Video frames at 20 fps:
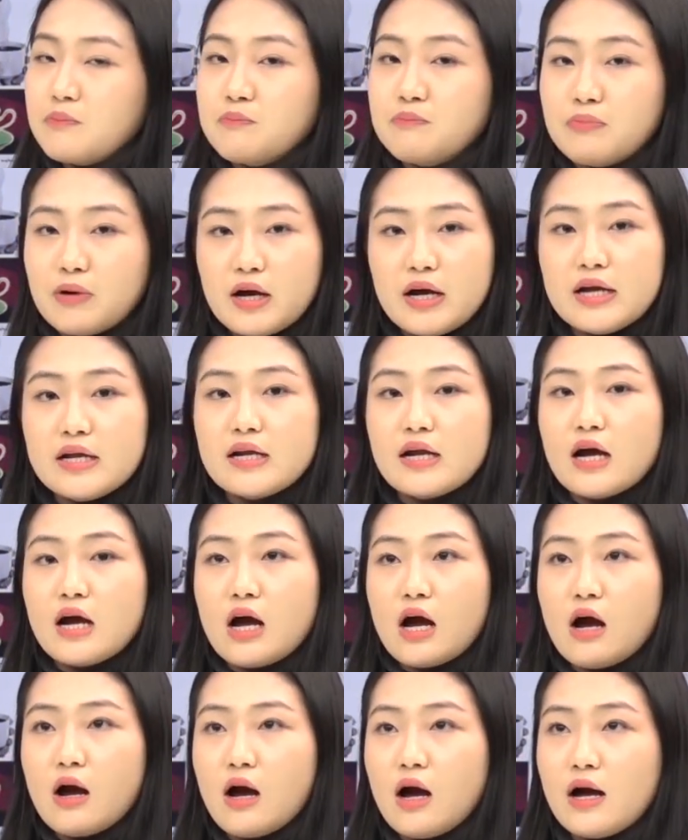But
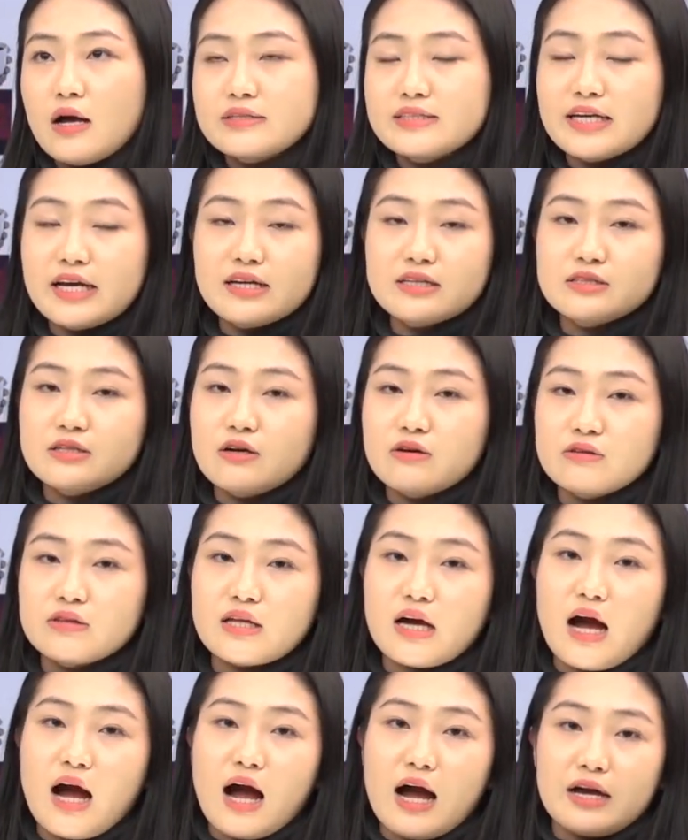take note
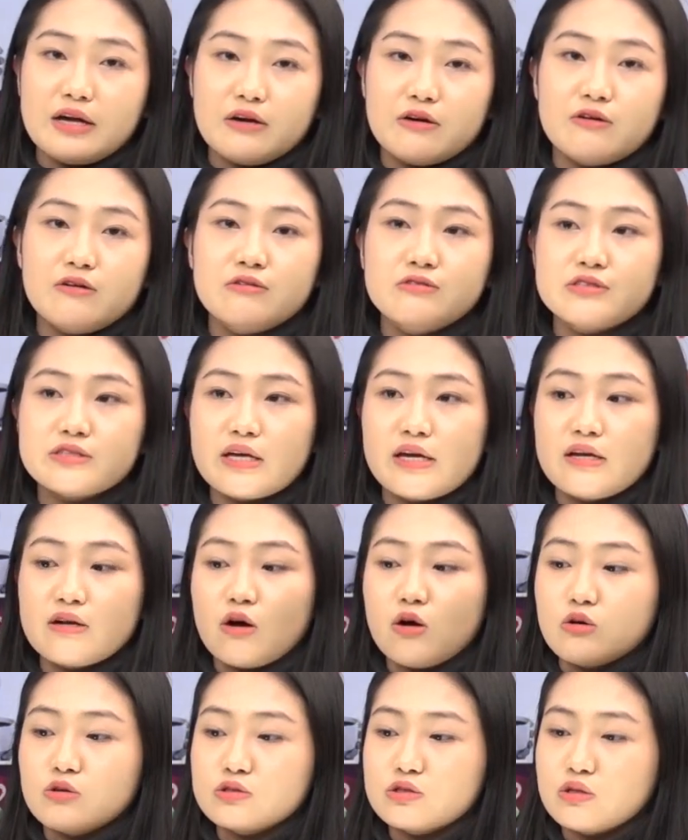that IOs can
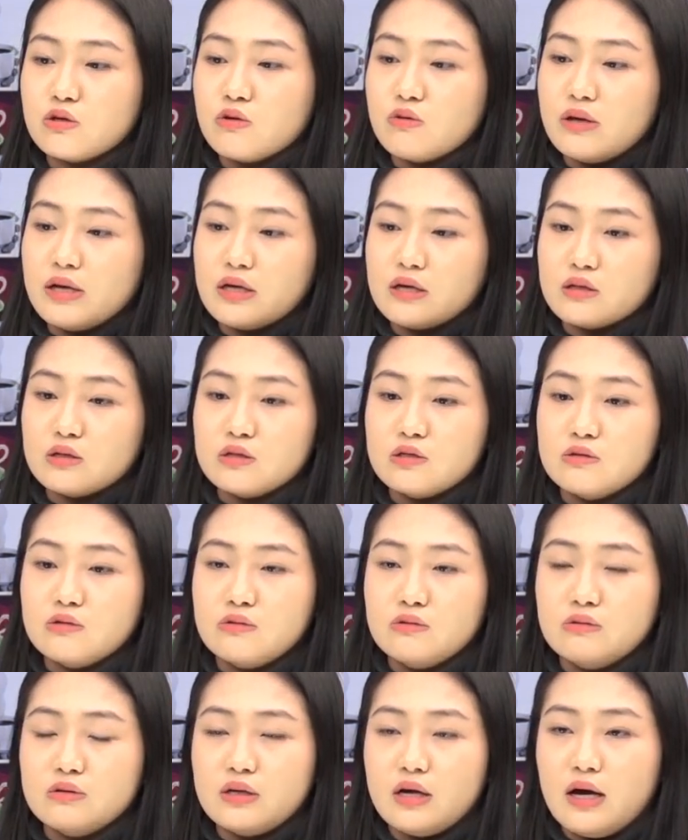also
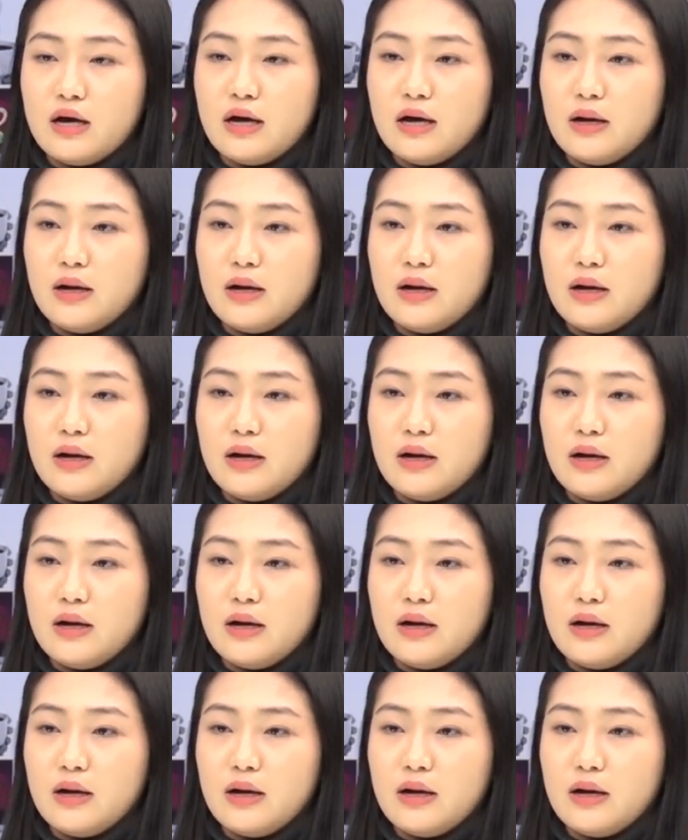include